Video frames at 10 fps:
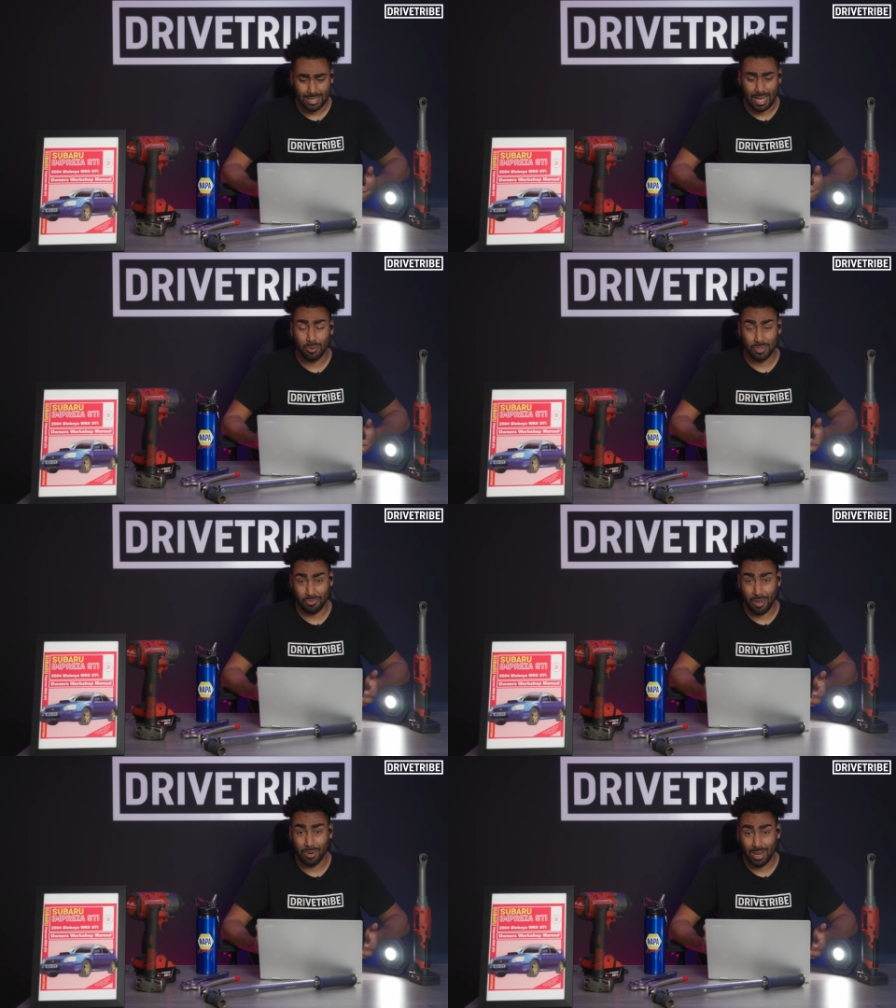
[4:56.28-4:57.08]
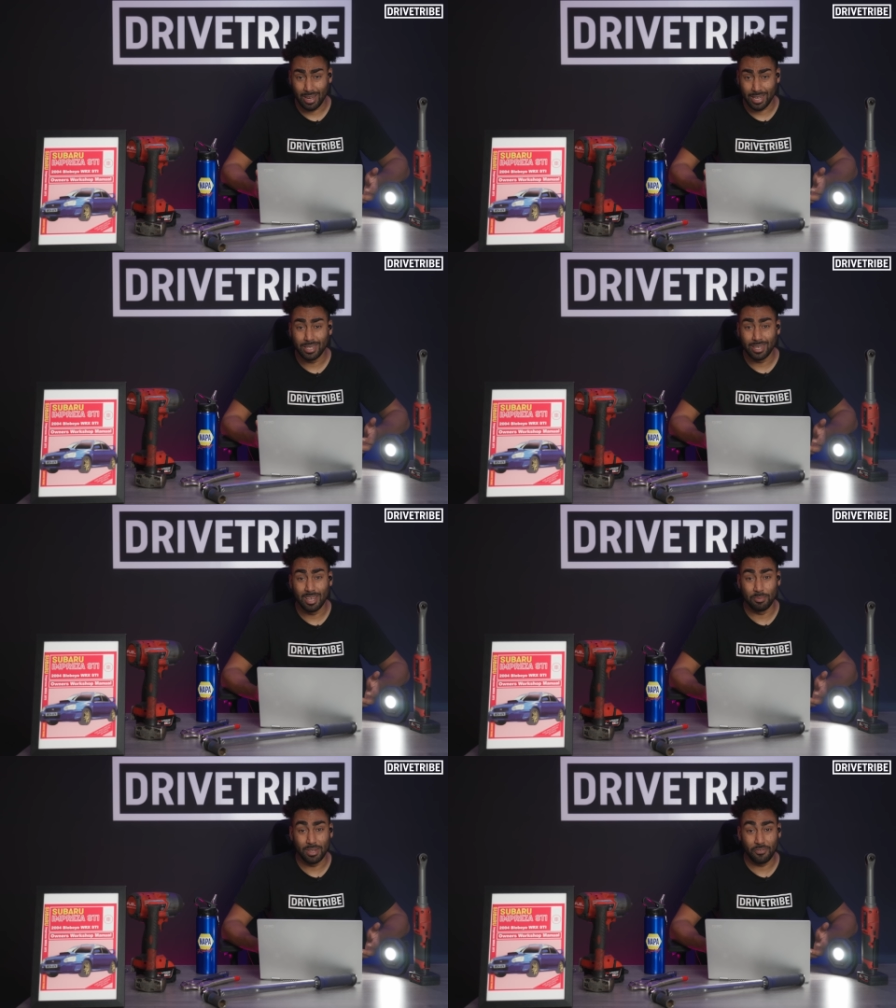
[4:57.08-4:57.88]
that was very lucky it didn't
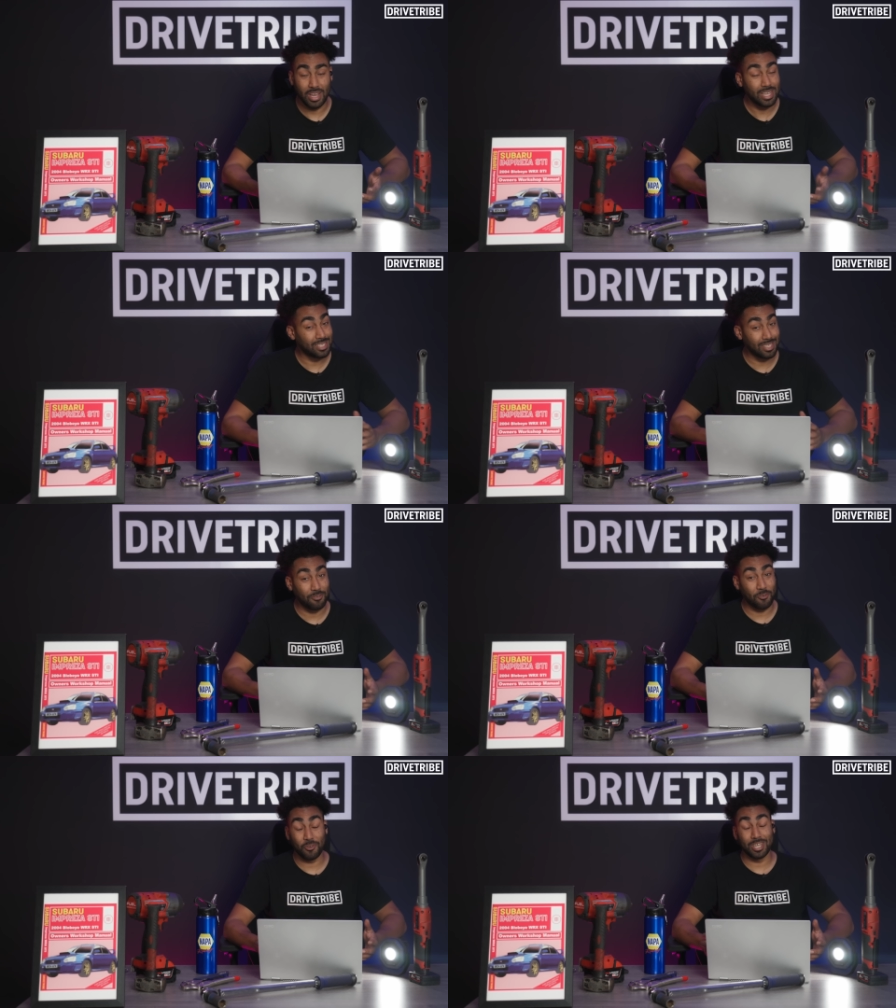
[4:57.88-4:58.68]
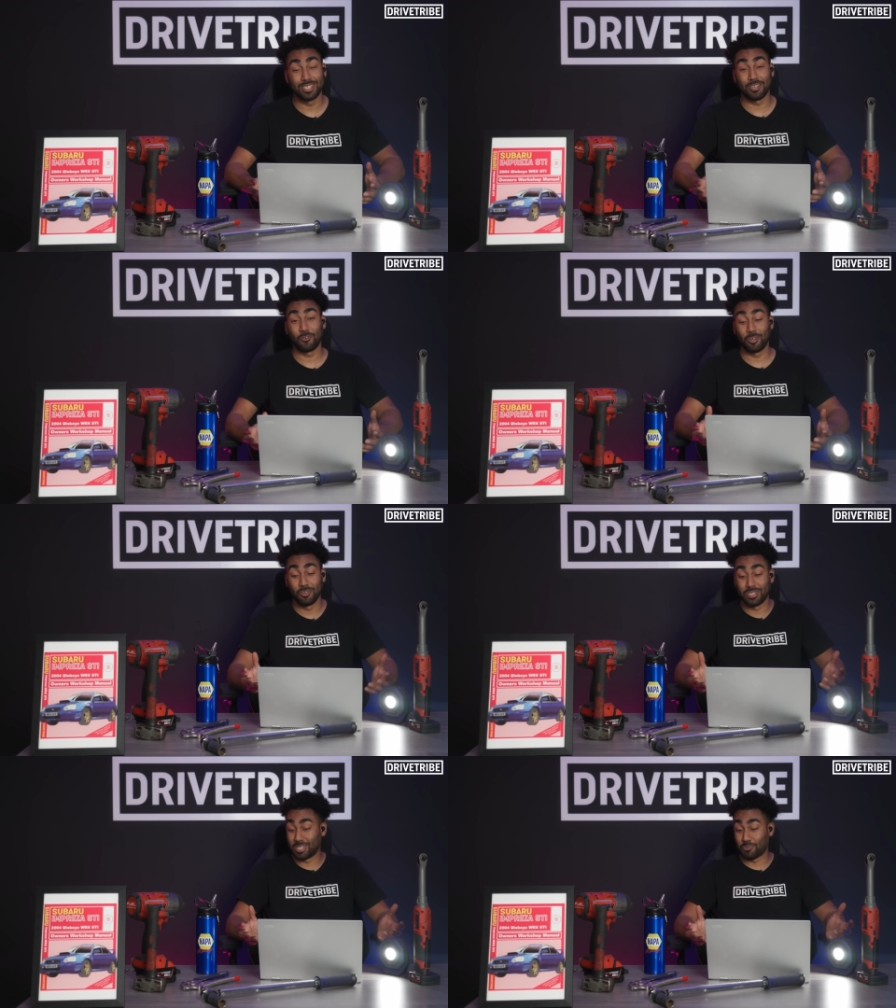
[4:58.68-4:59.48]
hit me in the face. Another thing is if you're
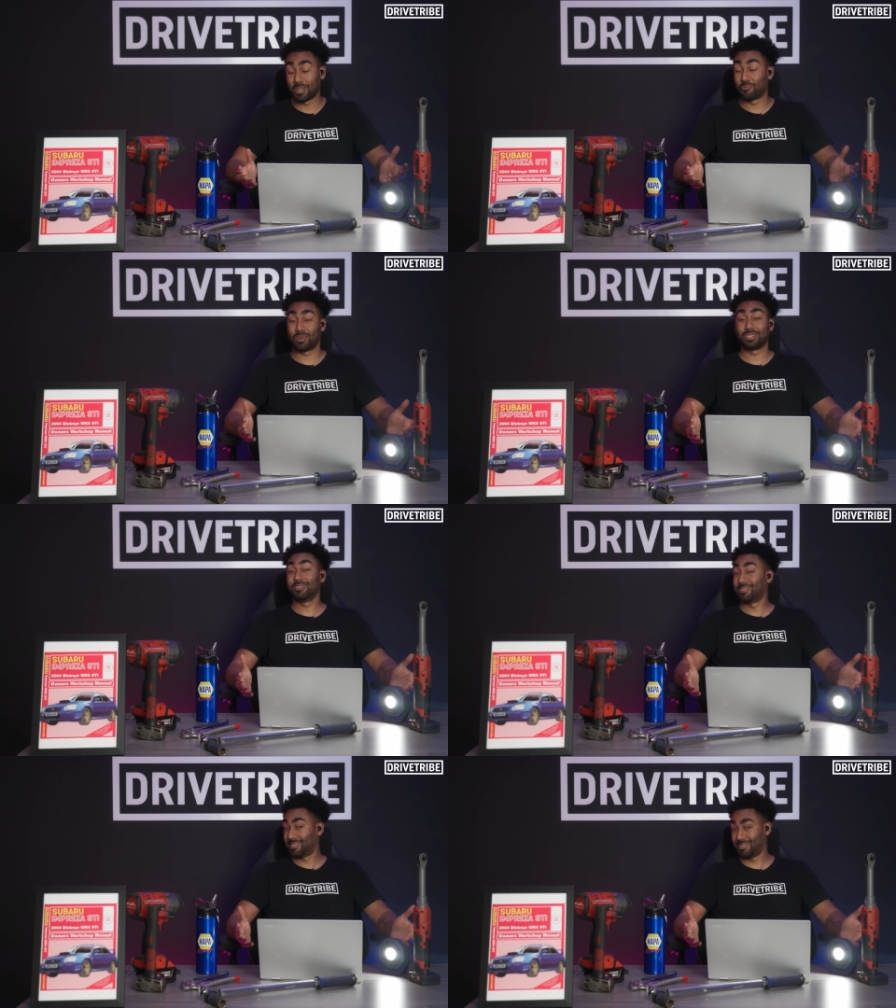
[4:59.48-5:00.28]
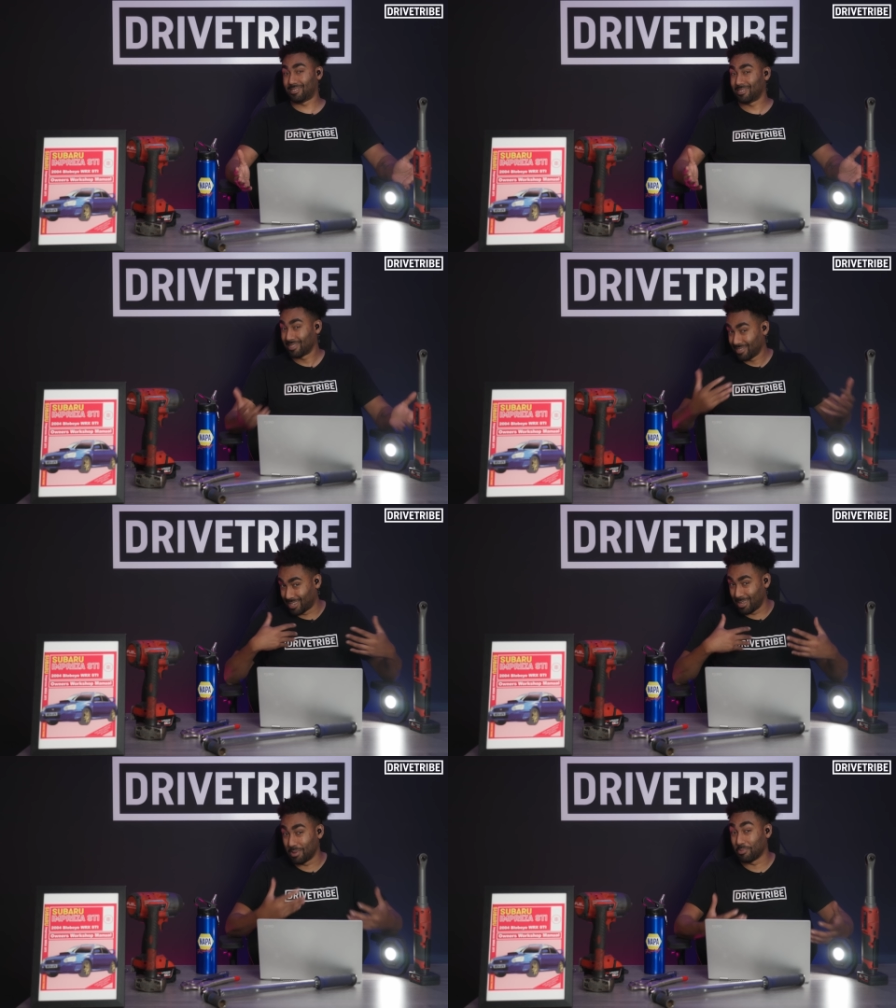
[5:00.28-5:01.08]
using spring compressors, just
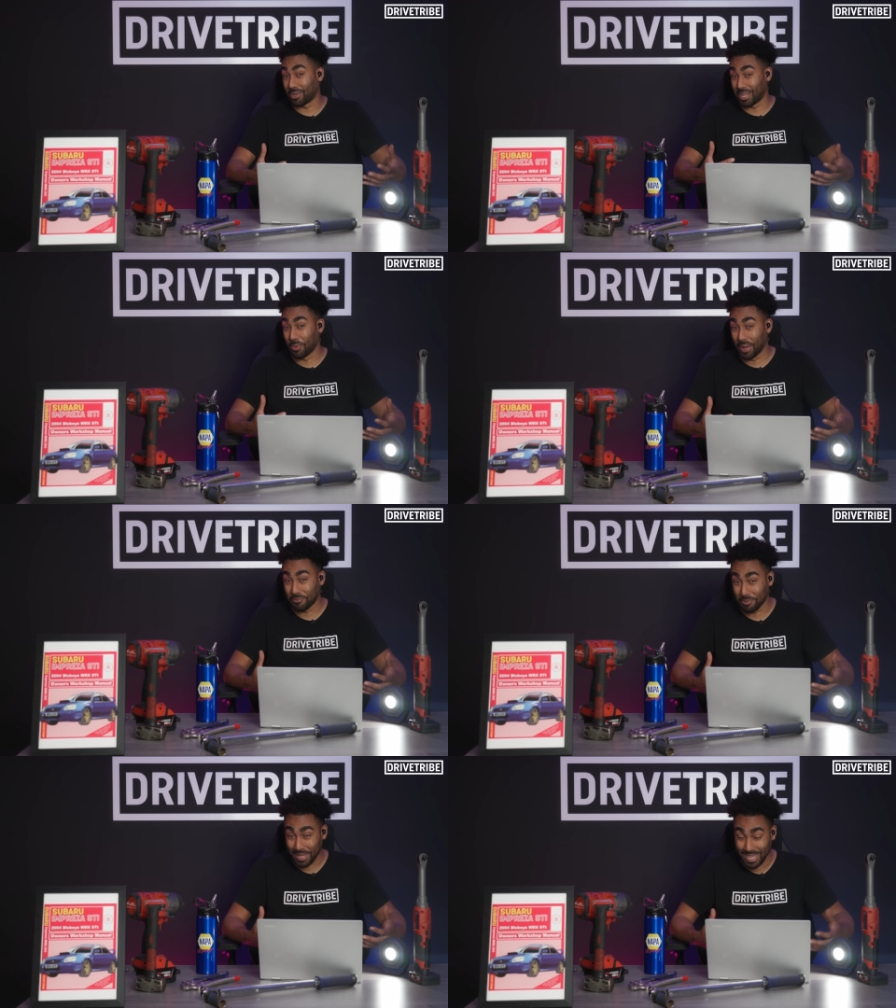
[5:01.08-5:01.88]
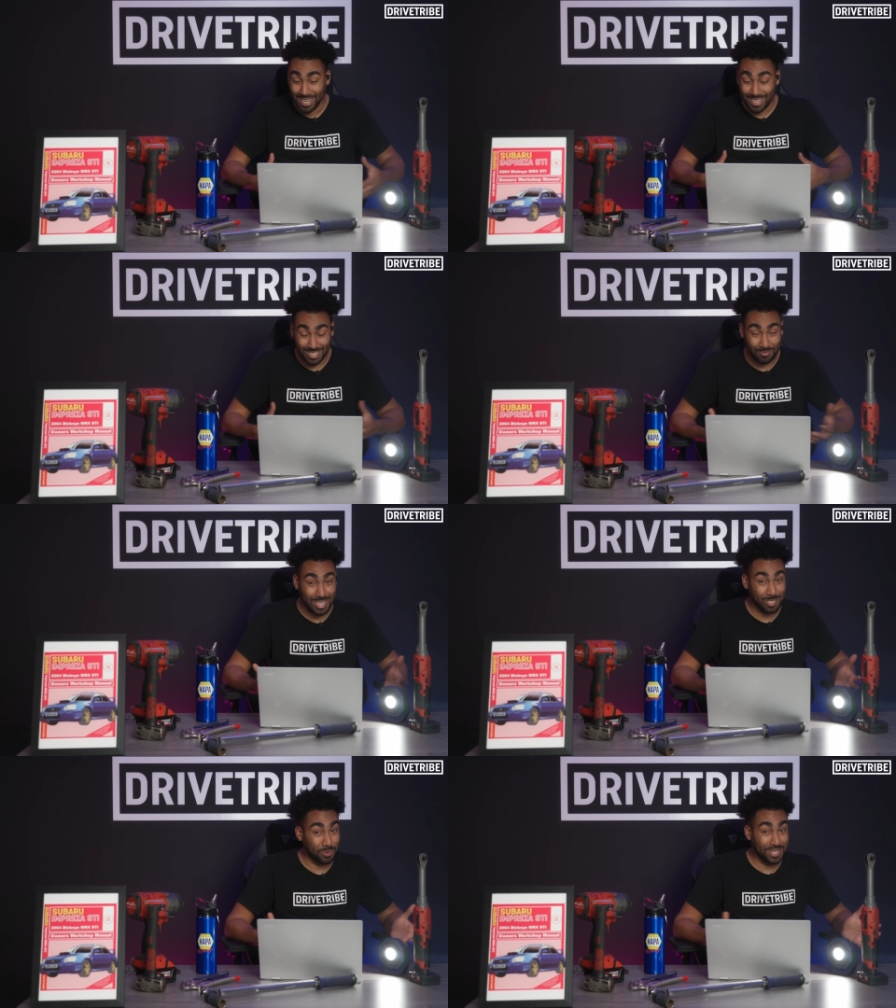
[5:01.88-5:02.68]
keep your body away from it. Because if
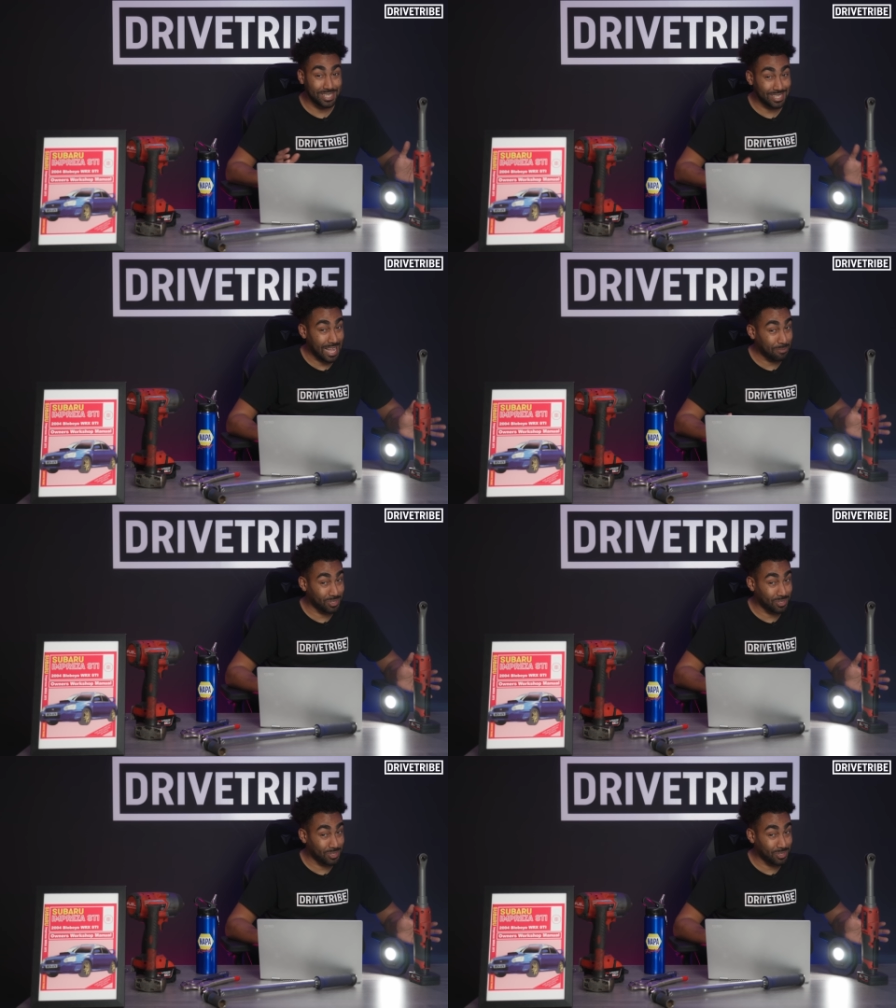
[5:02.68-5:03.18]
that spring snaps